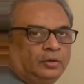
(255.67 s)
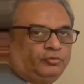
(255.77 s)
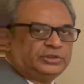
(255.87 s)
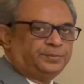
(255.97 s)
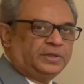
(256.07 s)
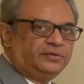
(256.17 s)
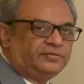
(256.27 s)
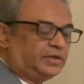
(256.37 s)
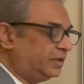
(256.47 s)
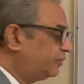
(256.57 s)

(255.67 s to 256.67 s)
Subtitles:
Which means in a